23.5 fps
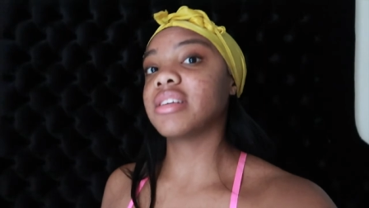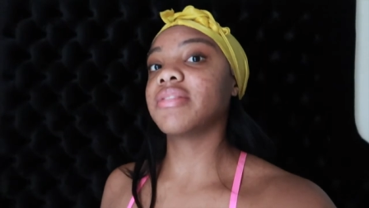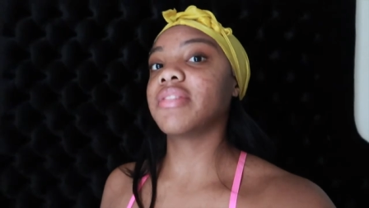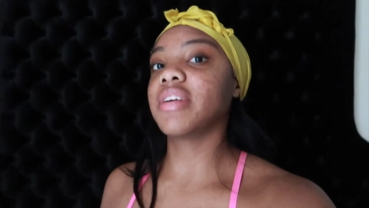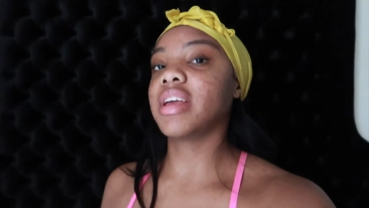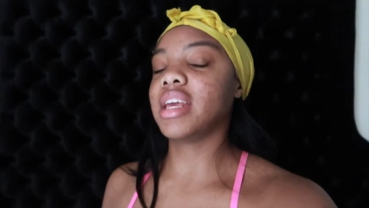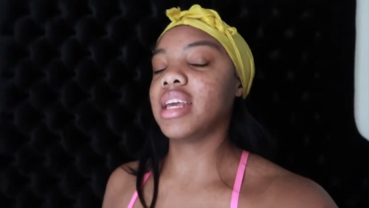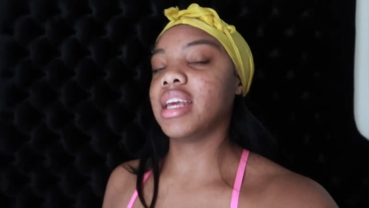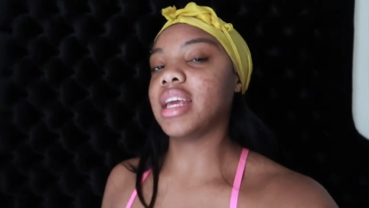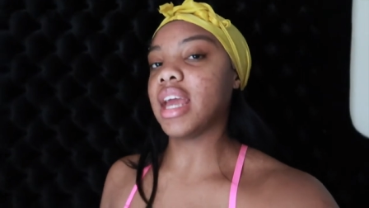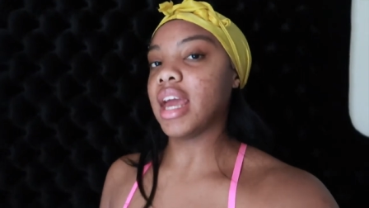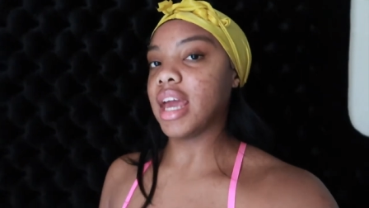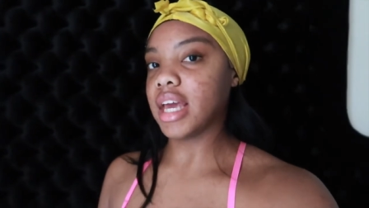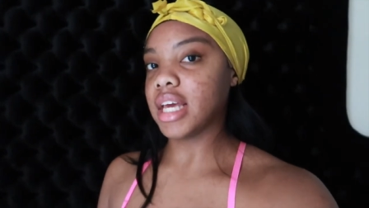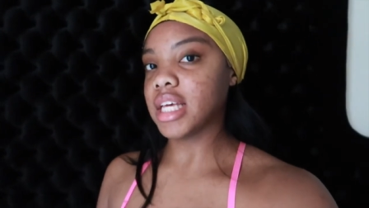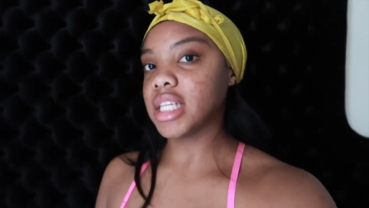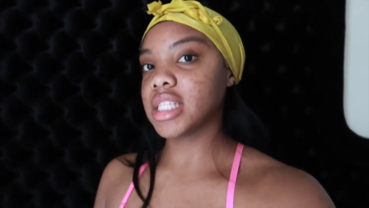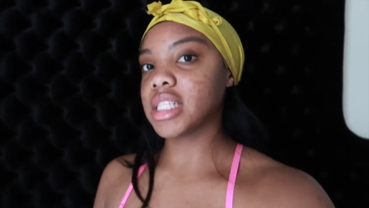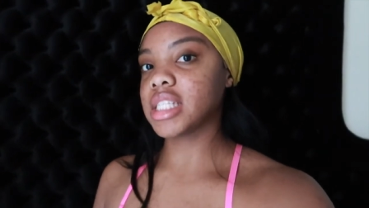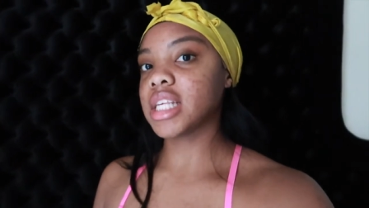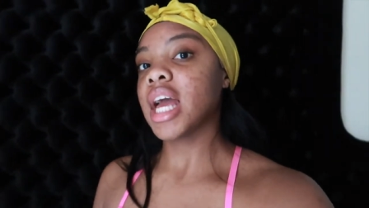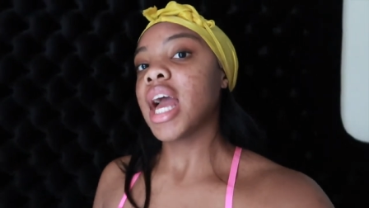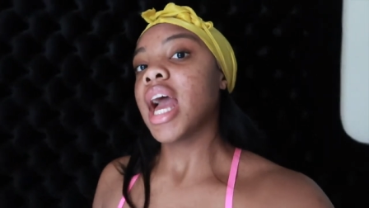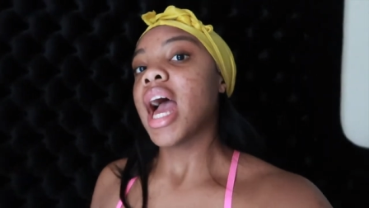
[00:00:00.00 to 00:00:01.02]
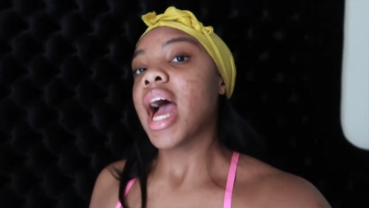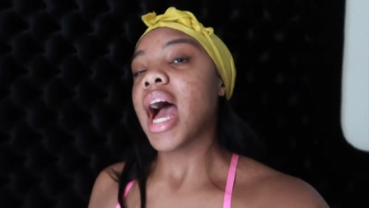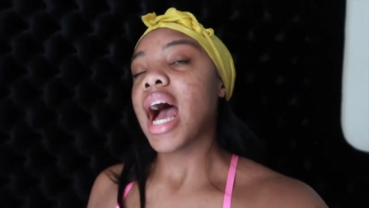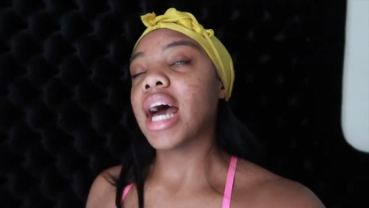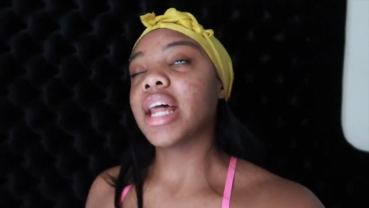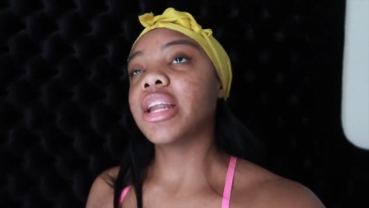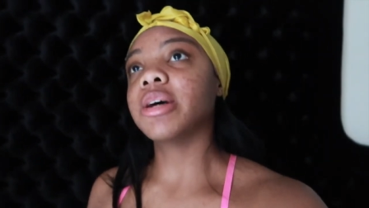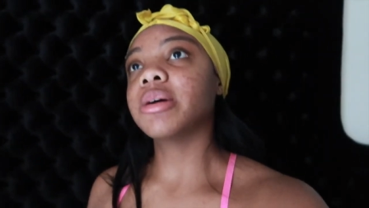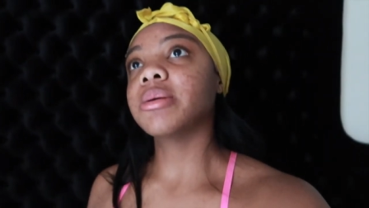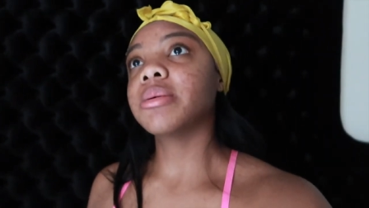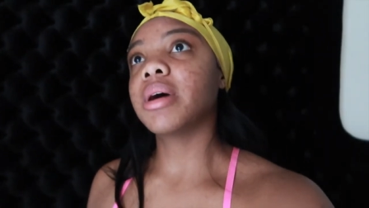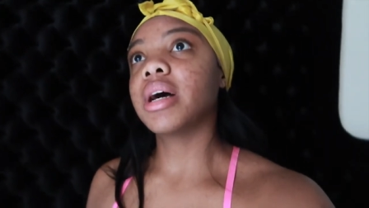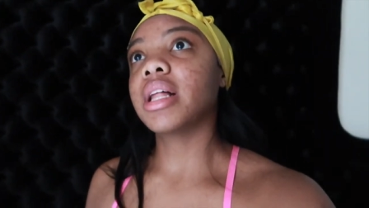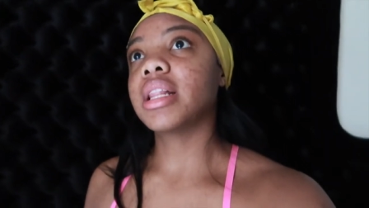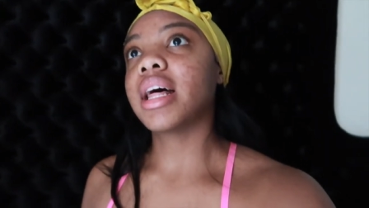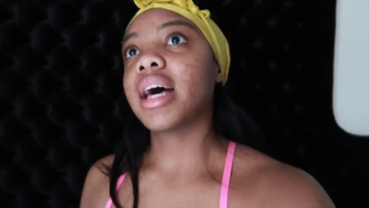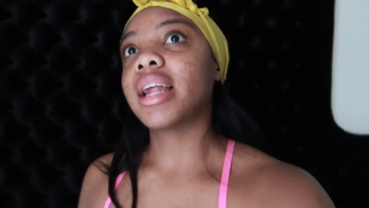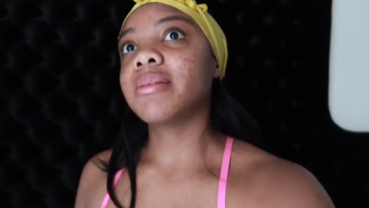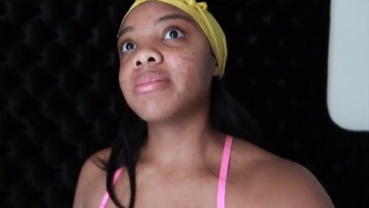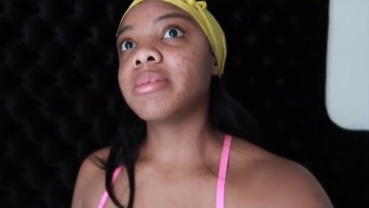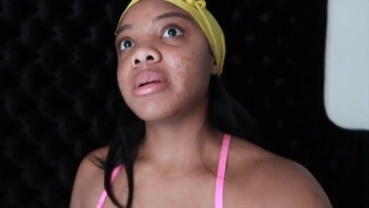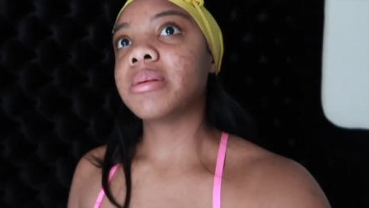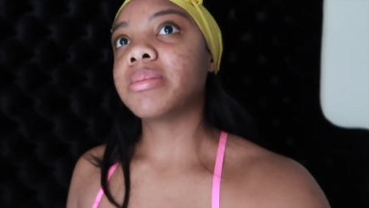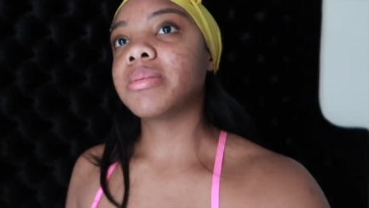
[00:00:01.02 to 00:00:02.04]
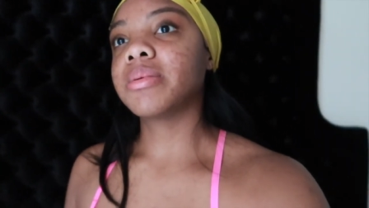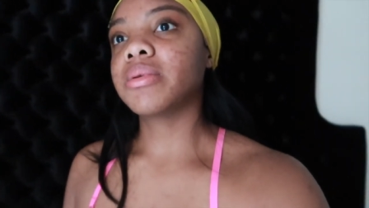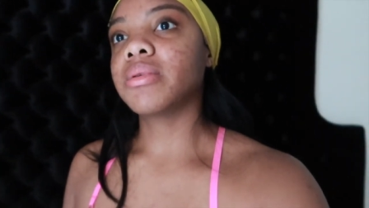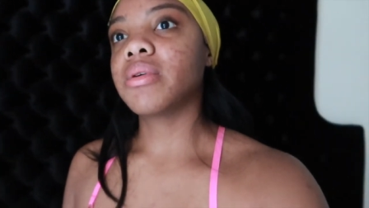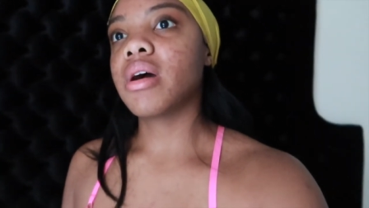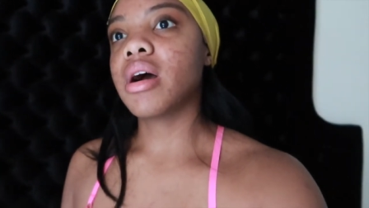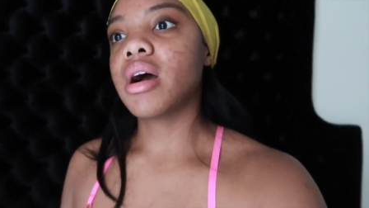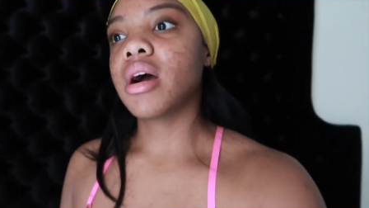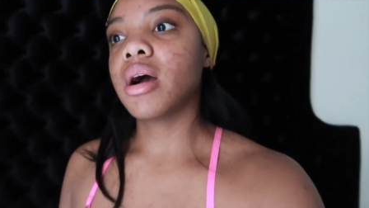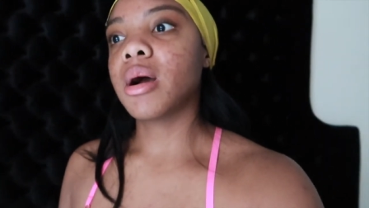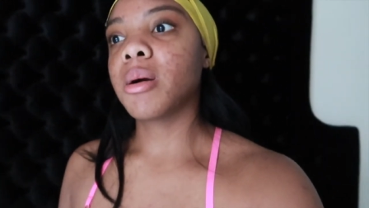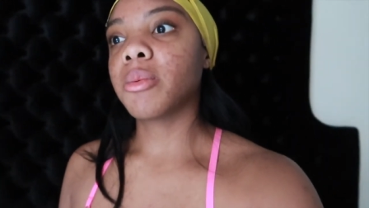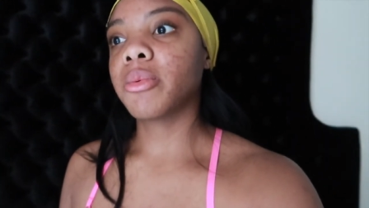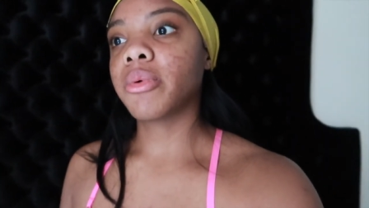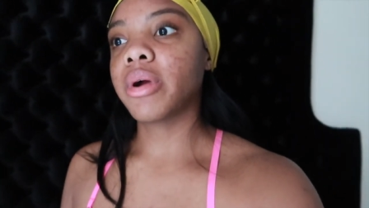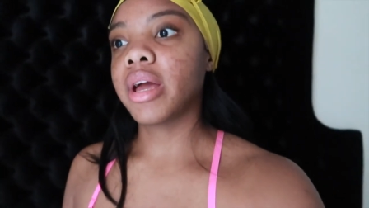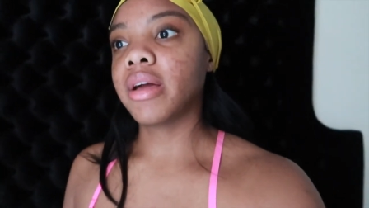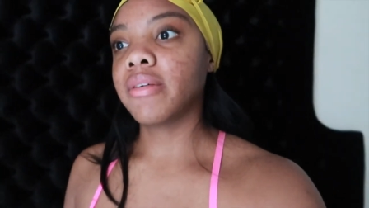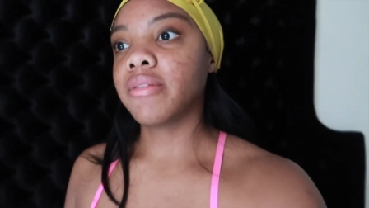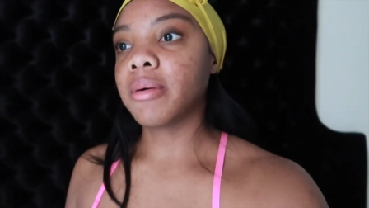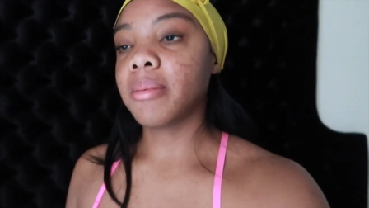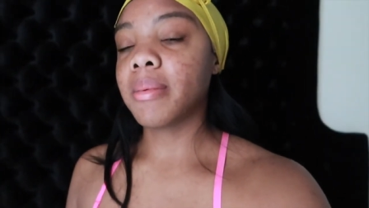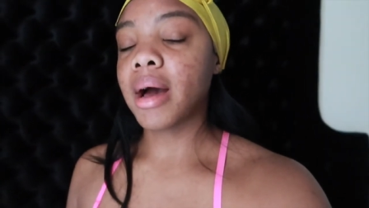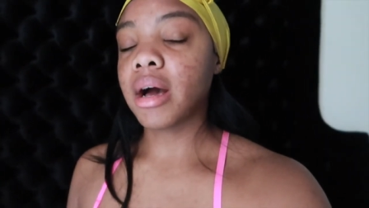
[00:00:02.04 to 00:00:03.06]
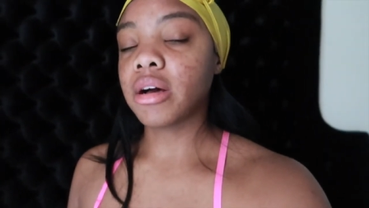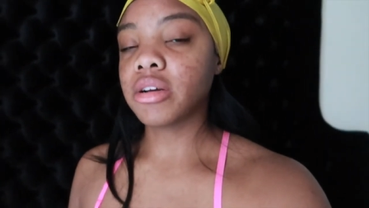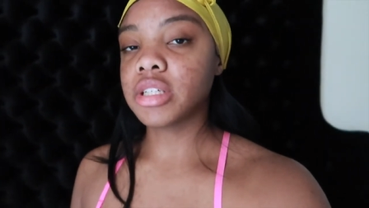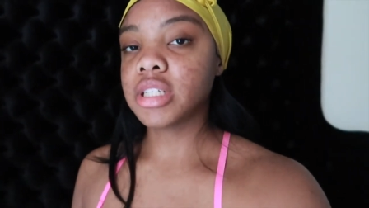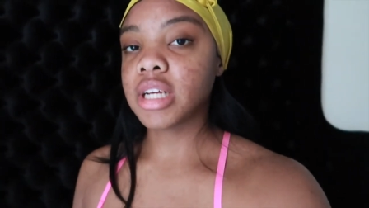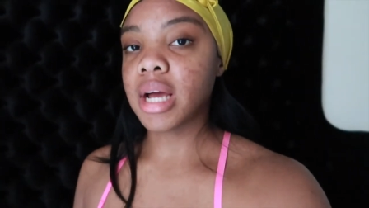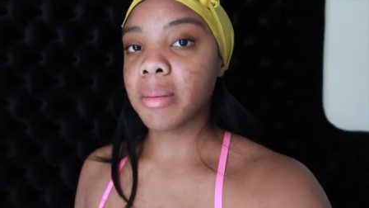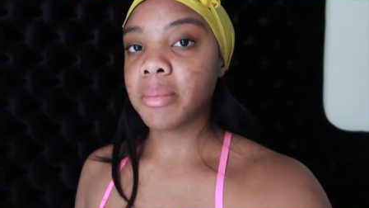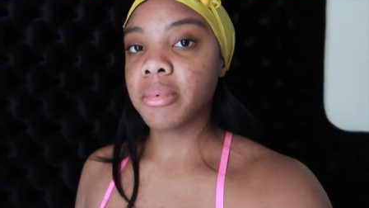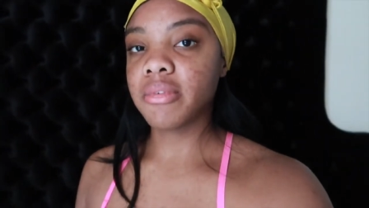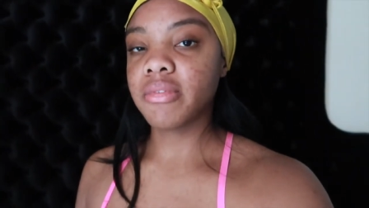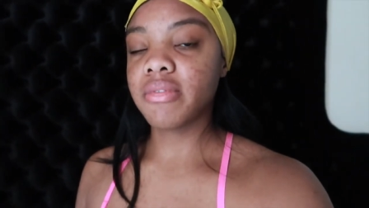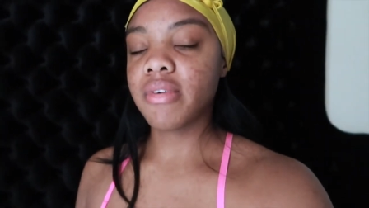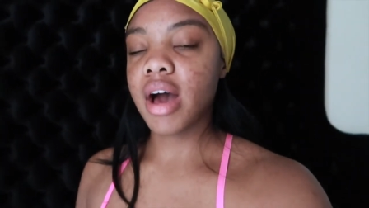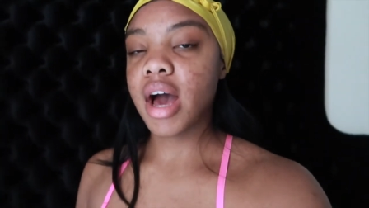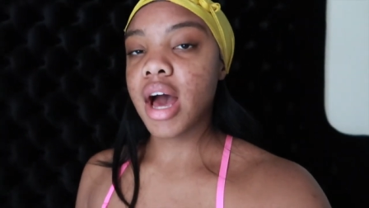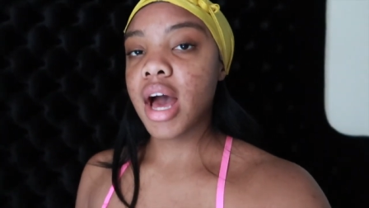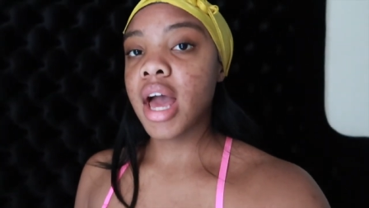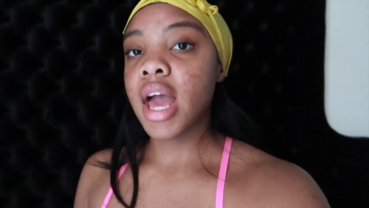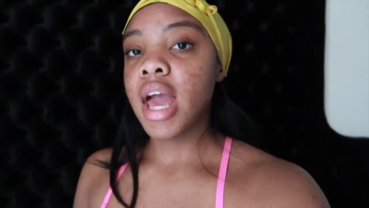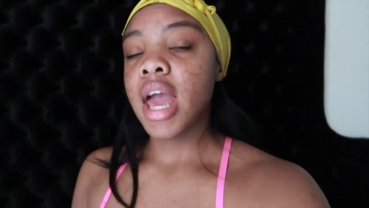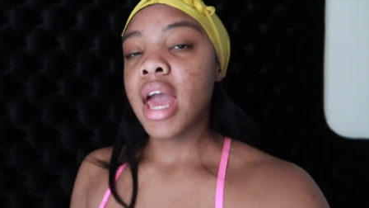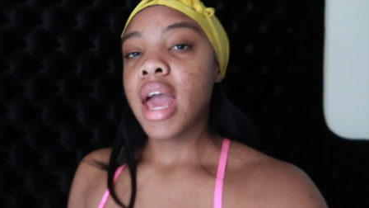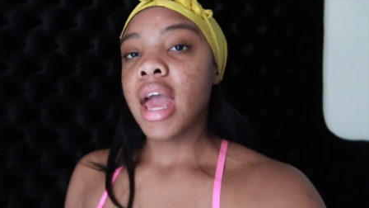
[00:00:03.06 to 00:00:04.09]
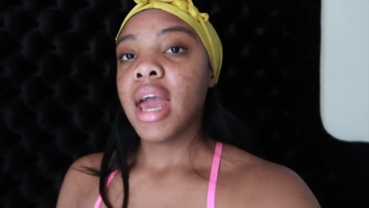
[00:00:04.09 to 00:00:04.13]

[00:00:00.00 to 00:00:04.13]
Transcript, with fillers: of yet. I know a lot of people um, rave about Shopify